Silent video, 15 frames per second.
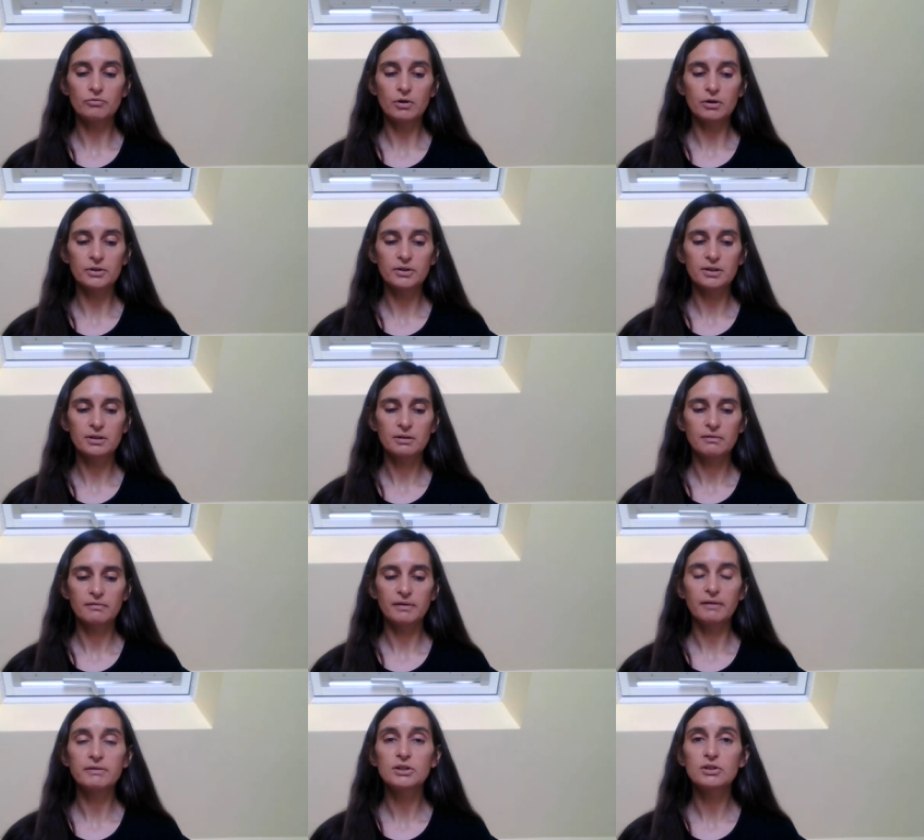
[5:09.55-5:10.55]
rocks.
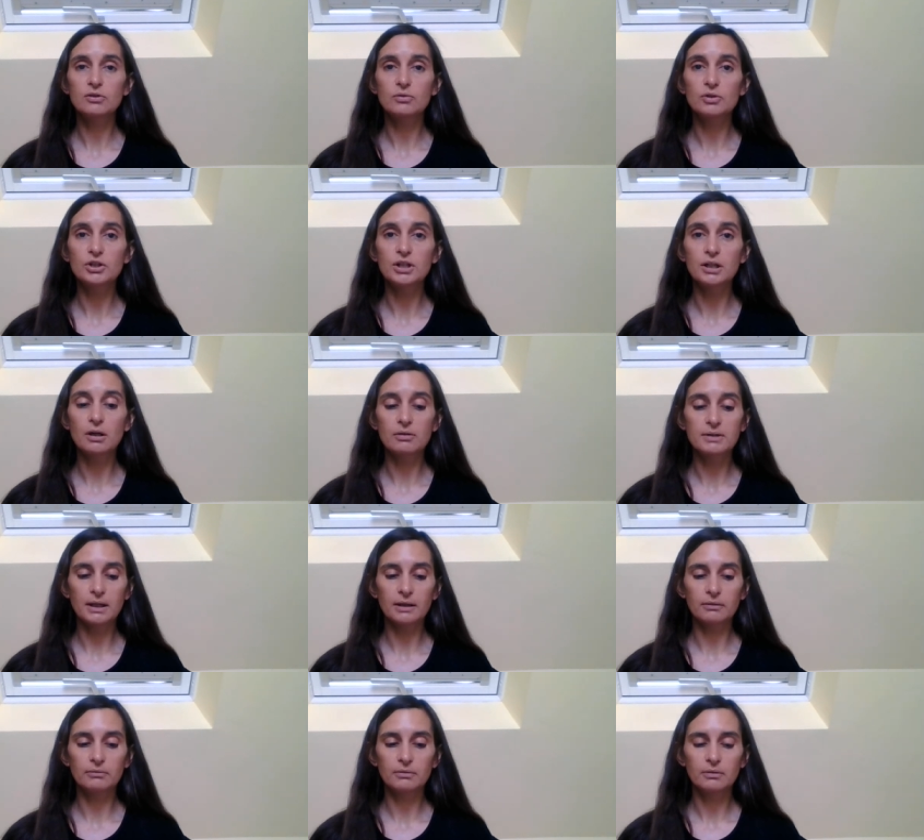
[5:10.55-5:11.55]
Very soon she go
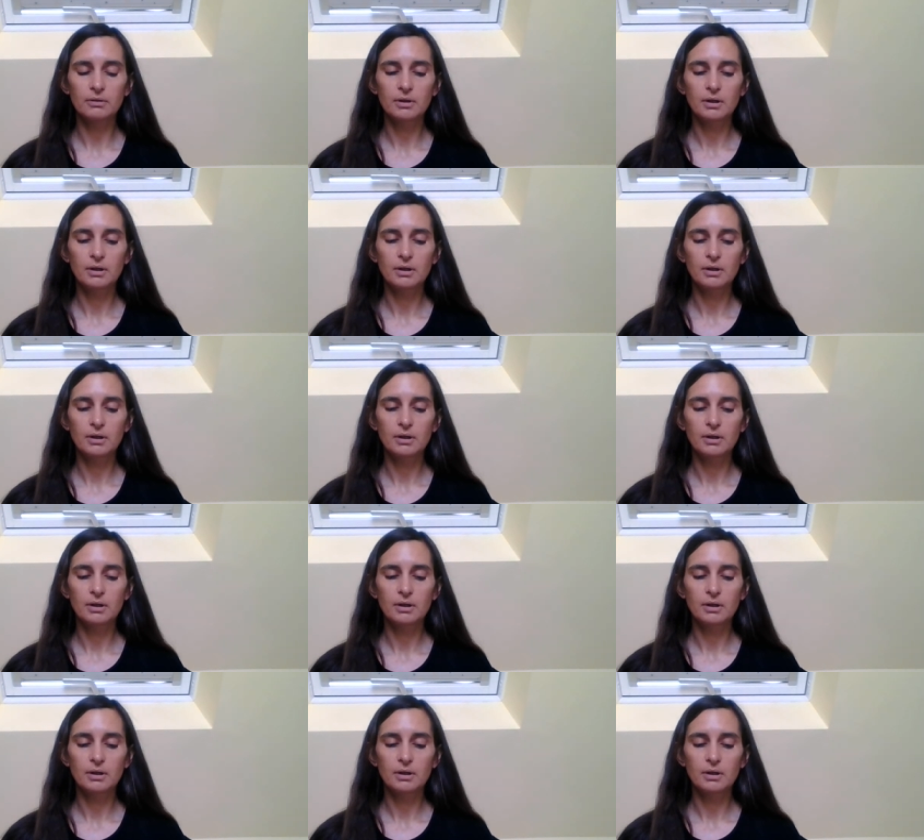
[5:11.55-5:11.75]
down.